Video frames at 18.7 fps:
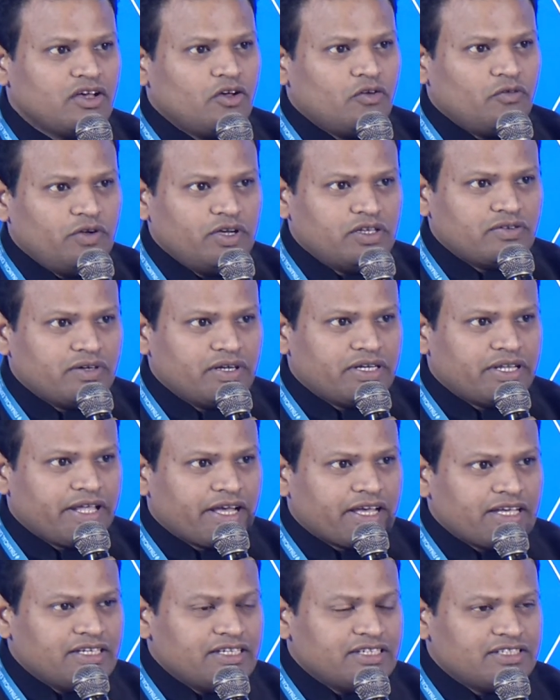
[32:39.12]
we usually take
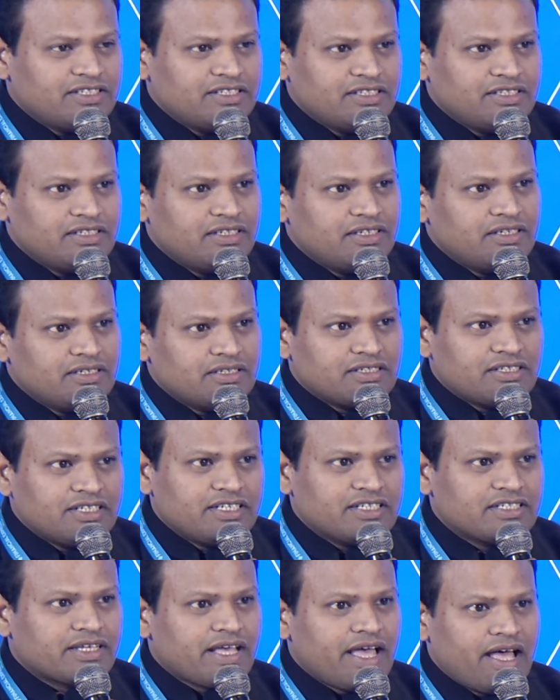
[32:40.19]
ECG, CT
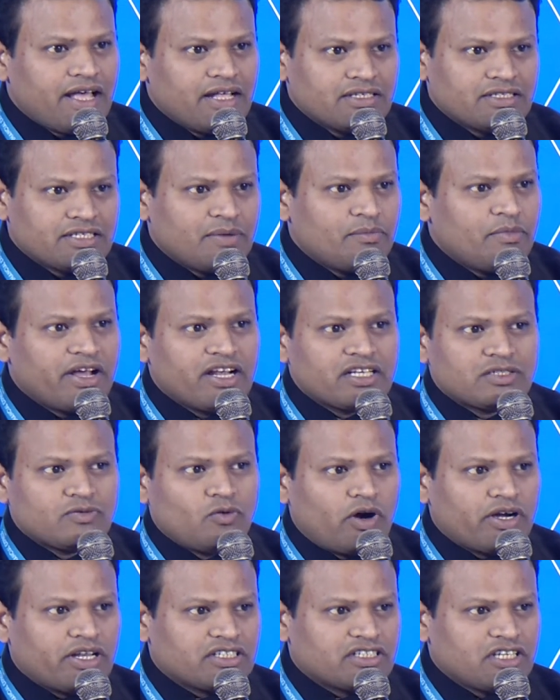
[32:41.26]
scans, MRS,
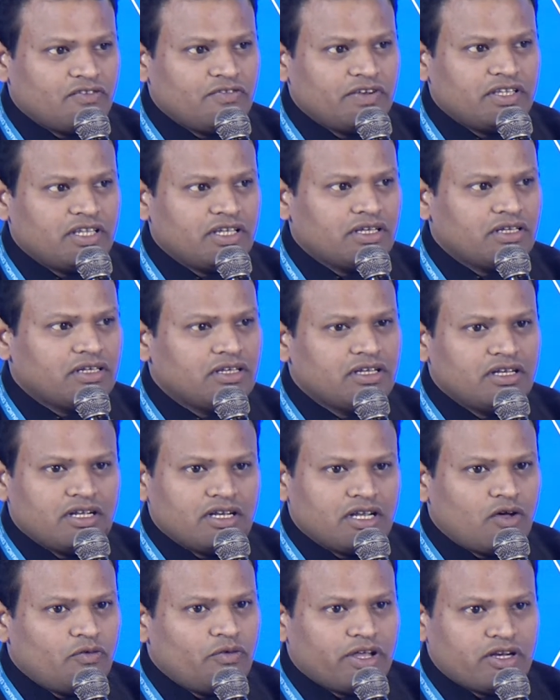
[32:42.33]
what else, everything.
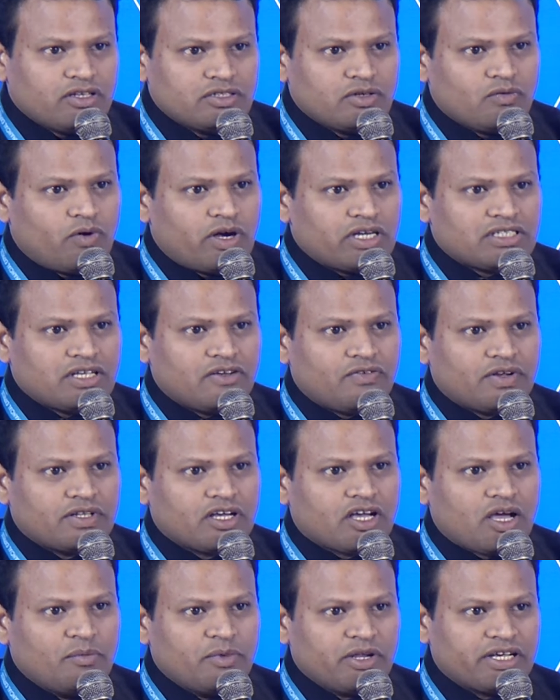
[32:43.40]
Now we are using WhatsApp for the
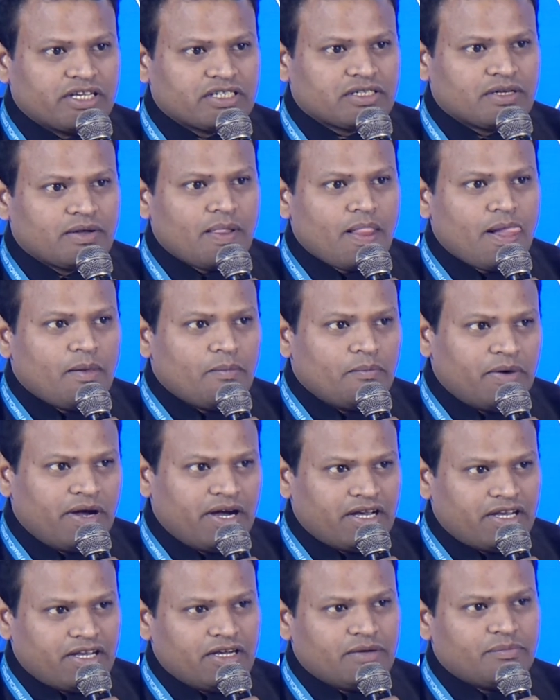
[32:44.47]
communication. But
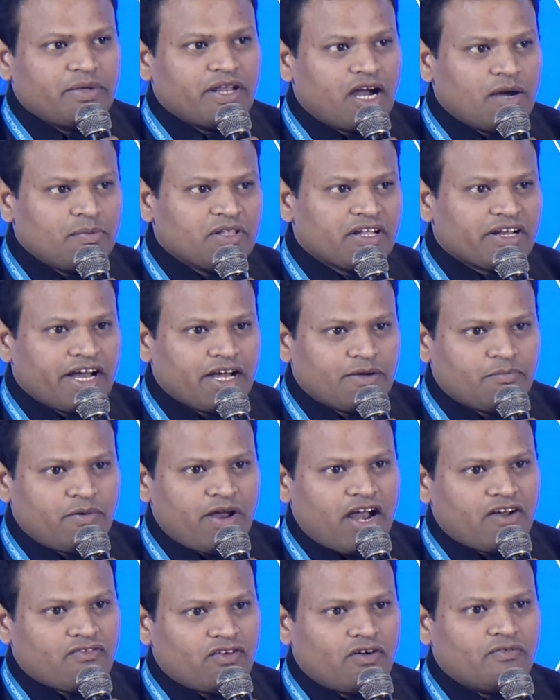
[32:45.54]
it may not be the right
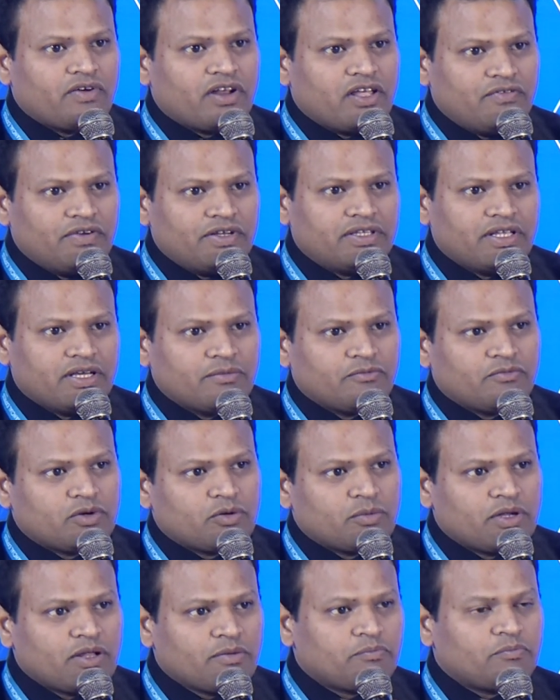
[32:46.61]
platform for everything for
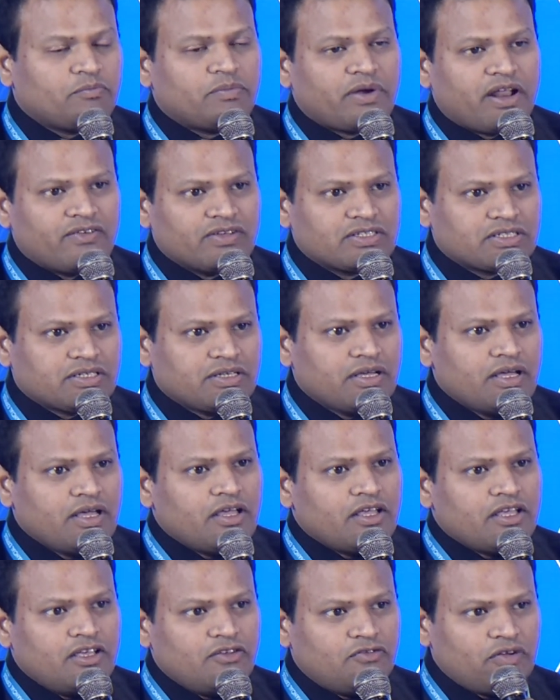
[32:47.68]
the privacy.
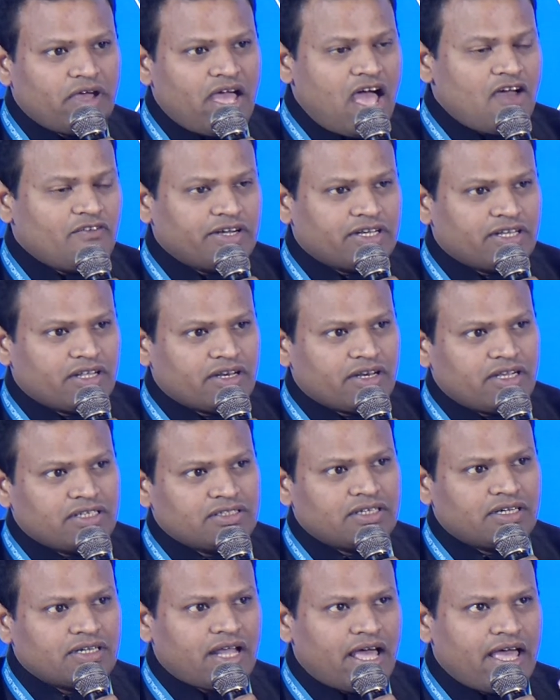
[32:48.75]
If you have a technology
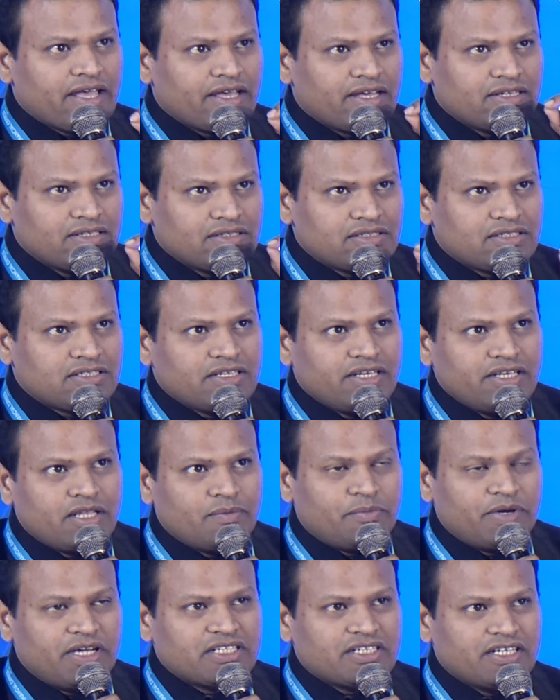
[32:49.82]
that I can see the
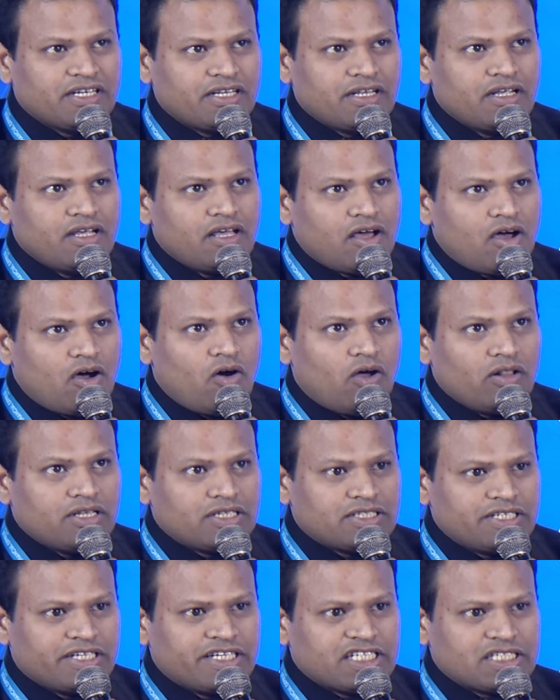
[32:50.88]
patient, all the
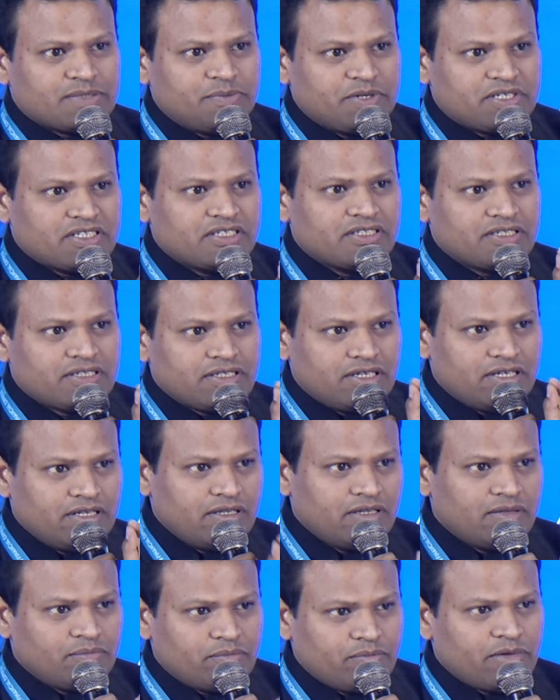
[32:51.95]
sickest patients
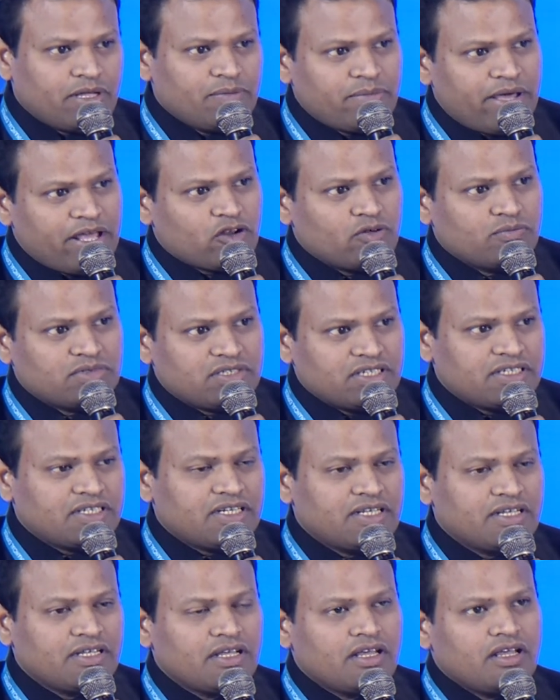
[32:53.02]
in my room
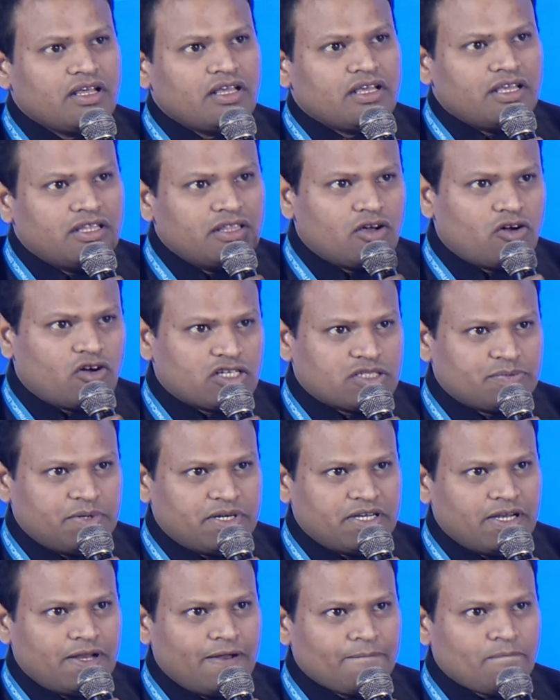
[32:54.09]
sitting in the
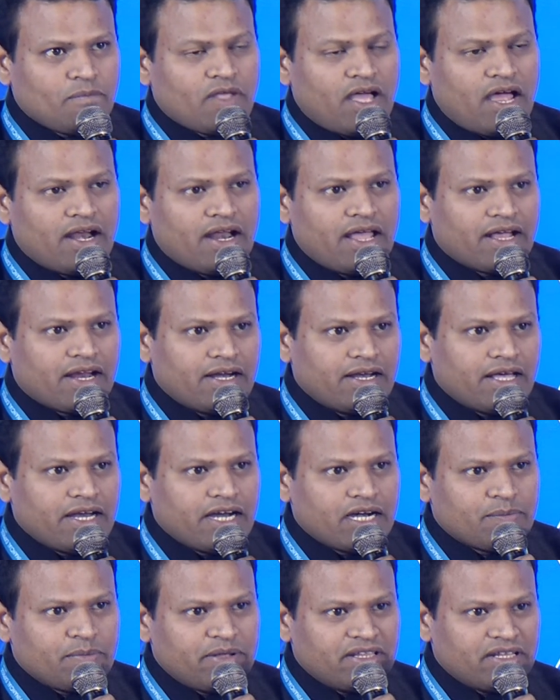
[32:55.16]
hospital, and I can
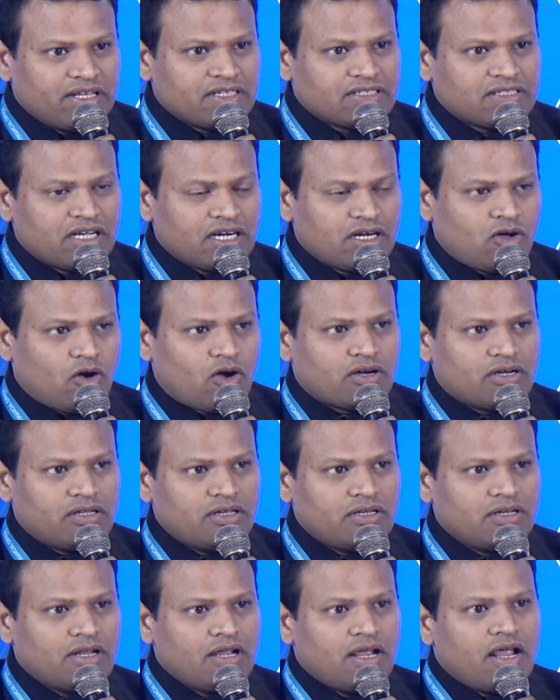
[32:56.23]
direct my nurse or doctor,
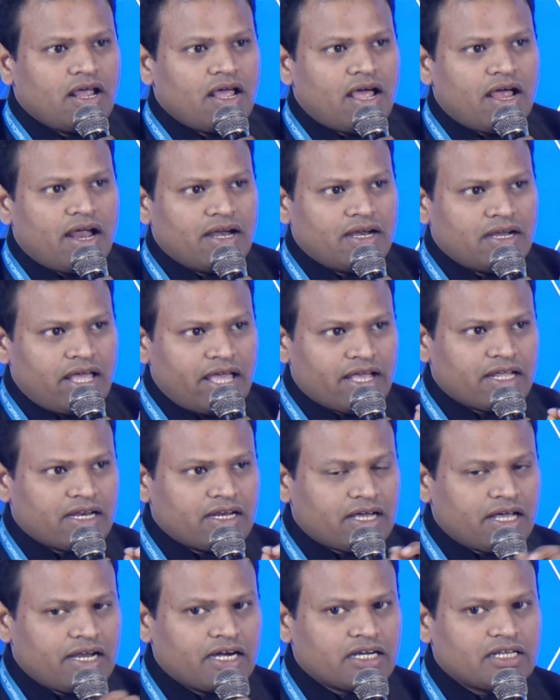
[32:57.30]
and I can
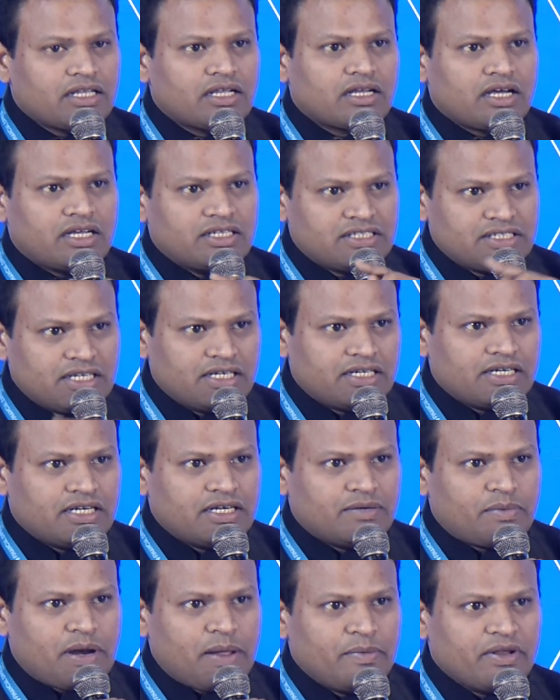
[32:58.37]
connect the consultant,
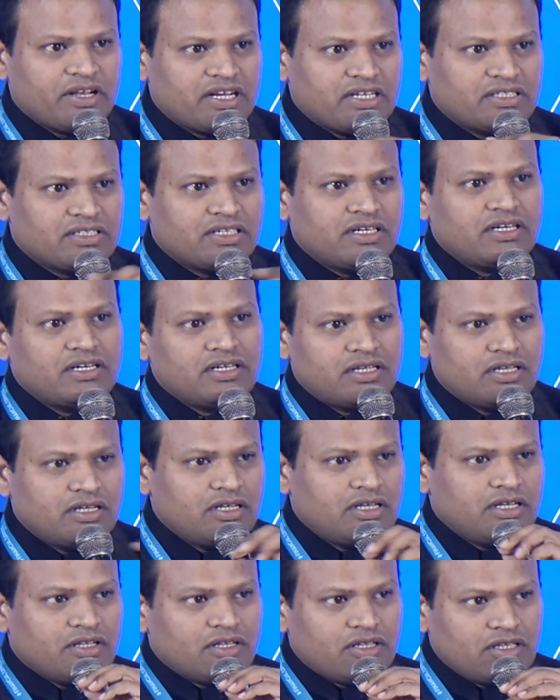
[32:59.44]
primary consultant,
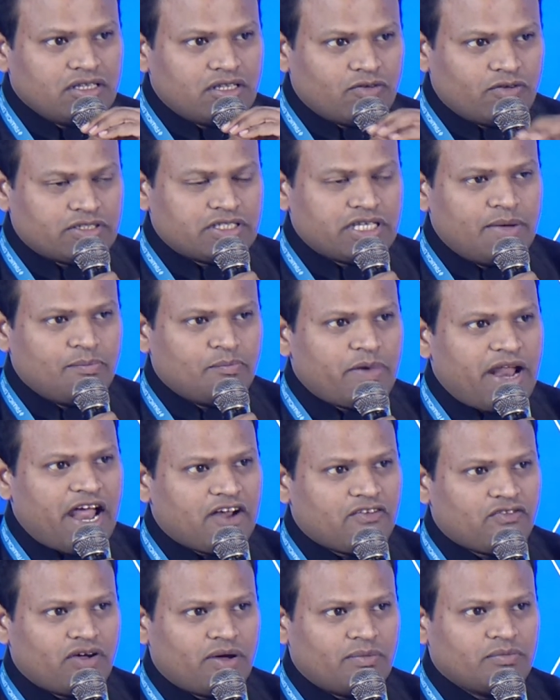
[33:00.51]
in the same
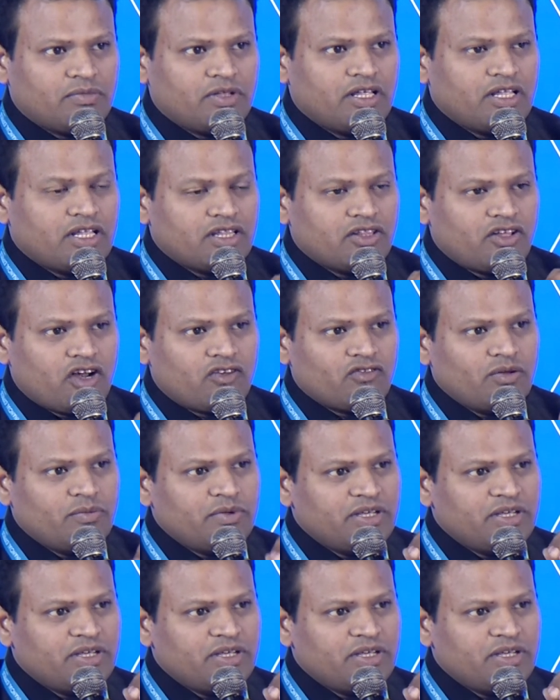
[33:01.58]
platform, that will be